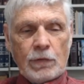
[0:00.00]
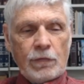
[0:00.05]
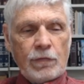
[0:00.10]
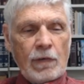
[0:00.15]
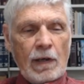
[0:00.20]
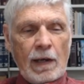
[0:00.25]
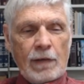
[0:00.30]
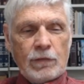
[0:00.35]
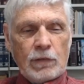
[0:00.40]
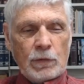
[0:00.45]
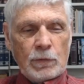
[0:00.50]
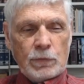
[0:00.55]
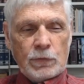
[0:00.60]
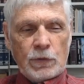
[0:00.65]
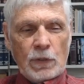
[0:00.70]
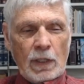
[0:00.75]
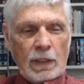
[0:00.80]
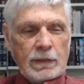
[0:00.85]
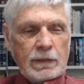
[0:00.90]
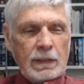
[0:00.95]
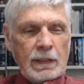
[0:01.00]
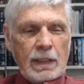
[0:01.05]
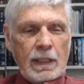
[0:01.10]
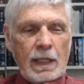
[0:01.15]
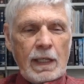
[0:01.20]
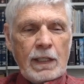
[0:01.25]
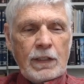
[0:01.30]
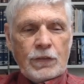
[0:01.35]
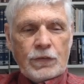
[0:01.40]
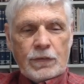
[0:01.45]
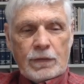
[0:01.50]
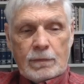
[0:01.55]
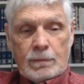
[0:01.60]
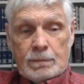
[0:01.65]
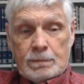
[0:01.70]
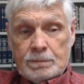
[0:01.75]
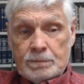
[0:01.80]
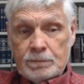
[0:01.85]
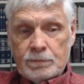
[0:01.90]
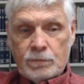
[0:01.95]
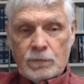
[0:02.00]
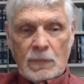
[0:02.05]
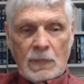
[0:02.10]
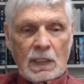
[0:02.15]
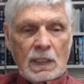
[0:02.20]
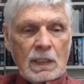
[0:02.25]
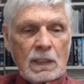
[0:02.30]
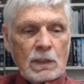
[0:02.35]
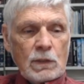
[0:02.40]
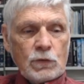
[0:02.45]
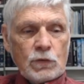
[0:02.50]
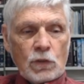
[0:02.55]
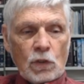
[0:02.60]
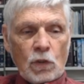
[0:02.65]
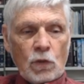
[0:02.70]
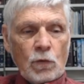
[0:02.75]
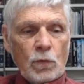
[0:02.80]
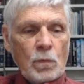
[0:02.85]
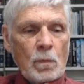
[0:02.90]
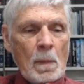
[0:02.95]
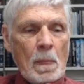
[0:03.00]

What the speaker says: 5, that was not the case. So